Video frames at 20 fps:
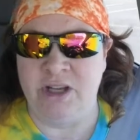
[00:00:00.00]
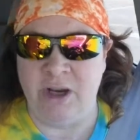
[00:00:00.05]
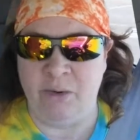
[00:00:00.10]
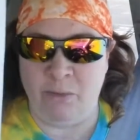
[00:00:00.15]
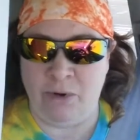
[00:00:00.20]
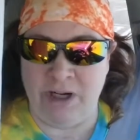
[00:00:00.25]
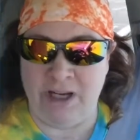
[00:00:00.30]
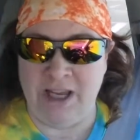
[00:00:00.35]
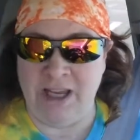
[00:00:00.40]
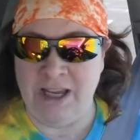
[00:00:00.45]
you
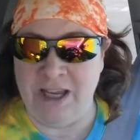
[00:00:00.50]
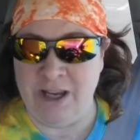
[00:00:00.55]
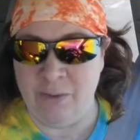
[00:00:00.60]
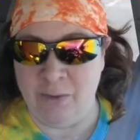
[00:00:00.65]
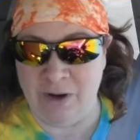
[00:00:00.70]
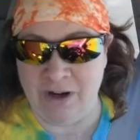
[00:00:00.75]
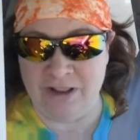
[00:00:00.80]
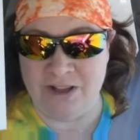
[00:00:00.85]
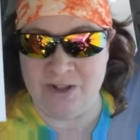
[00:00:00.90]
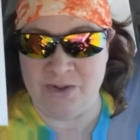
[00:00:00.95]
get one, can get
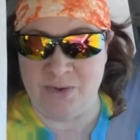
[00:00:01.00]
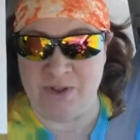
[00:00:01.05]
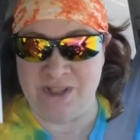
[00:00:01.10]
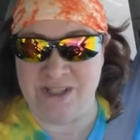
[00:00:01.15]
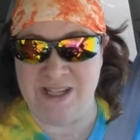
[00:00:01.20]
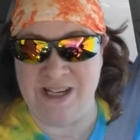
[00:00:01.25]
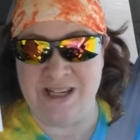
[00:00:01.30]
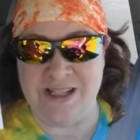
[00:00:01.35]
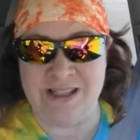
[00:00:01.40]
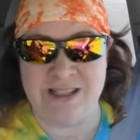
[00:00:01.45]
one of these
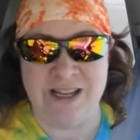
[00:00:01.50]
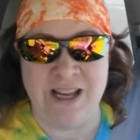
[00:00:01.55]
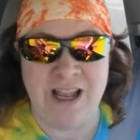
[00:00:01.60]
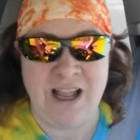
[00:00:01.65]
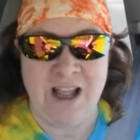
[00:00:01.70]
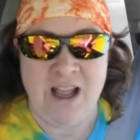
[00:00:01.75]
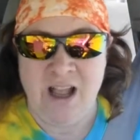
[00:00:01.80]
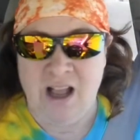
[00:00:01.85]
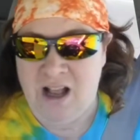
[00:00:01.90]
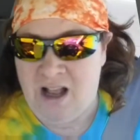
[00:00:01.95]
receipts.
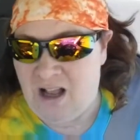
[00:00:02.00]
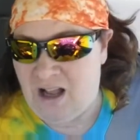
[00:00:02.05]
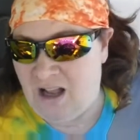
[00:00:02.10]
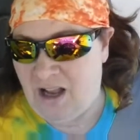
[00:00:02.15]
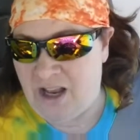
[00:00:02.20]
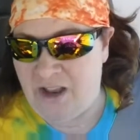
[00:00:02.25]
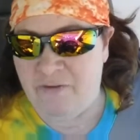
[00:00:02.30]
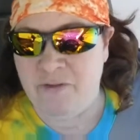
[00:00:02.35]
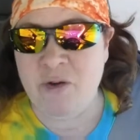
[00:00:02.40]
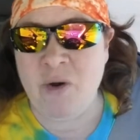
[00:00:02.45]

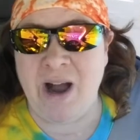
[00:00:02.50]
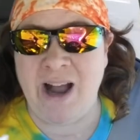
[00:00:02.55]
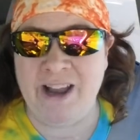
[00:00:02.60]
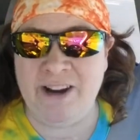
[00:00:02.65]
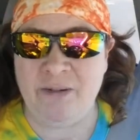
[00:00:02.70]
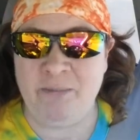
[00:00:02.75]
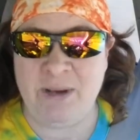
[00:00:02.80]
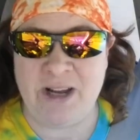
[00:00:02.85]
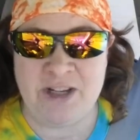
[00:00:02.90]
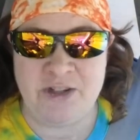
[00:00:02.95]
Uh, if you
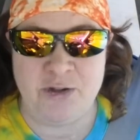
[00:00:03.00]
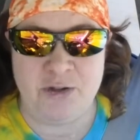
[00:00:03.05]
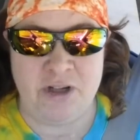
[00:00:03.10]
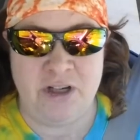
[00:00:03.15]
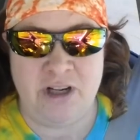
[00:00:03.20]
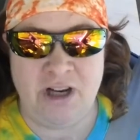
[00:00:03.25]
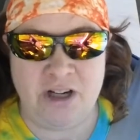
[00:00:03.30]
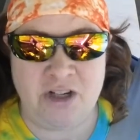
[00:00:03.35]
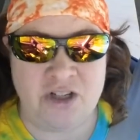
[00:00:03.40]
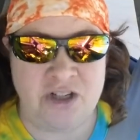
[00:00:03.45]
itemize your
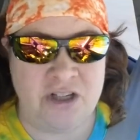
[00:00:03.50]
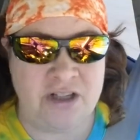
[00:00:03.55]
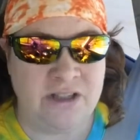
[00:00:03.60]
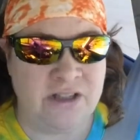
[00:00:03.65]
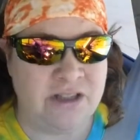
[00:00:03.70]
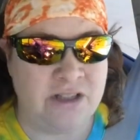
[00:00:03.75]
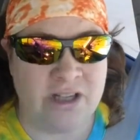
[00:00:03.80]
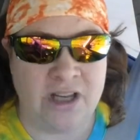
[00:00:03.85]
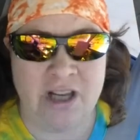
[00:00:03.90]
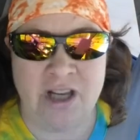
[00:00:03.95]

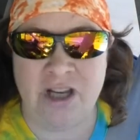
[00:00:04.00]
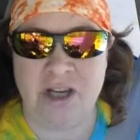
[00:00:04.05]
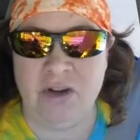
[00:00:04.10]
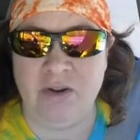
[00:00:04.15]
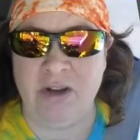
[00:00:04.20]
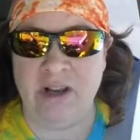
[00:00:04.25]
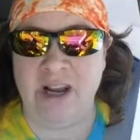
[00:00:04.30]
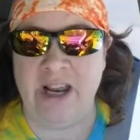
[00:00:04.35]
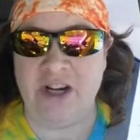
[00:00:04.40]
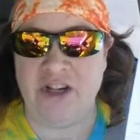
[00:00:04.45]
deductions,
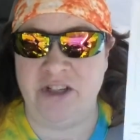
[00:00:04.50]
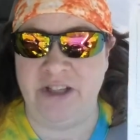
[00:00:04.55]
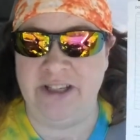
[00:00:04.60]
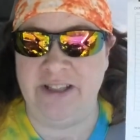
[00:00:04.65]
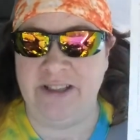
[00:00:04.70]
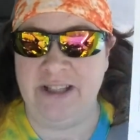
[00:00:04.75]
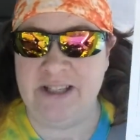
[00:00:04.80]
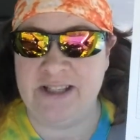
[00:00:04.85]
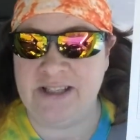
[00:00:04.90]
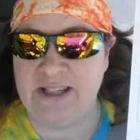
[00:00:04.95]
you can actually
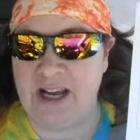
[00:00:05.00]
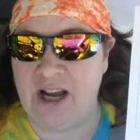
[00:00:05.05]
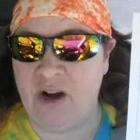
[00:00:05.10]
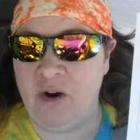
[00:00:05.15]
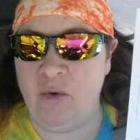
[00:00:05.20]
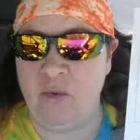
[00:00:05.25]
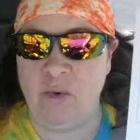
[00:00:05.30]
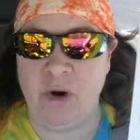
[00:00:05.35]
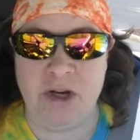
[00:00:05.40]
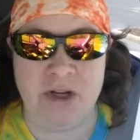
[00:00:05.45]
list
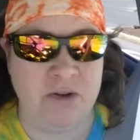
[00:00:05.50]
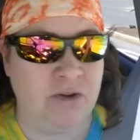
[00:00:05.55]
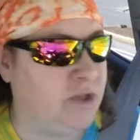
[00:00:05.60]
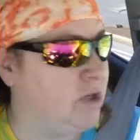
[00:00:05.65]
out what you